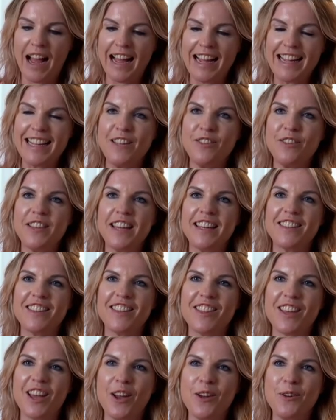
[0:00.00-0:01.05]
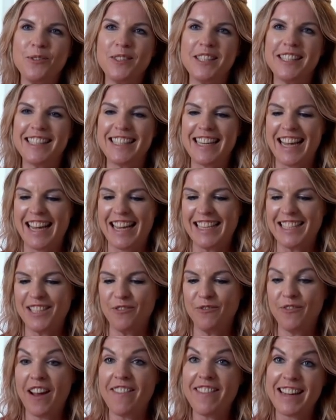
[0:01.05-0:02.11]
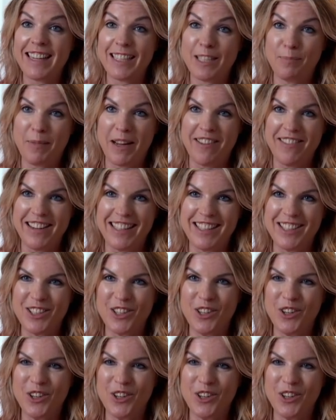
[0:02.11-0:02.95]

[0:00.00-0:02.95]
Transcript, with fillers: I think that the host is a very experienced